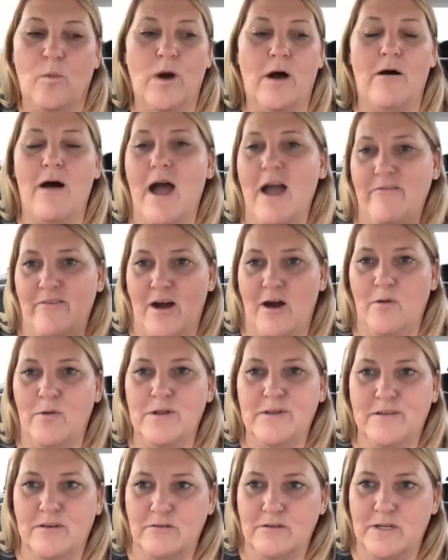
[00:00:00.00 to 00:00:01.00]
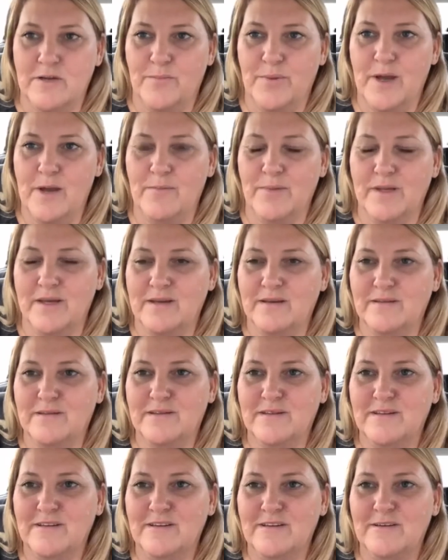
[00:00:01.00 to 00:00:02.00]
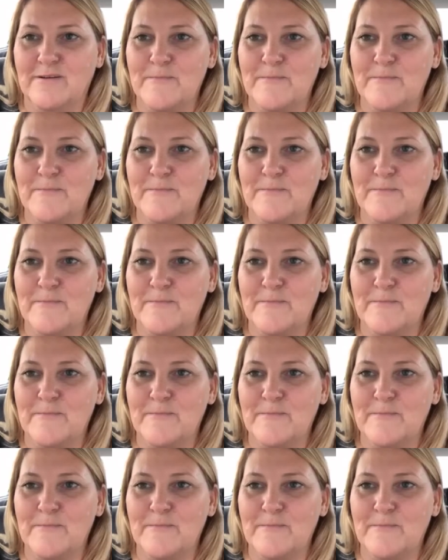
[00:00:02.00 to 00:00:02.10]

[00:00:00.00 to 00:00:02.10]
Well, I've always gone to Publix.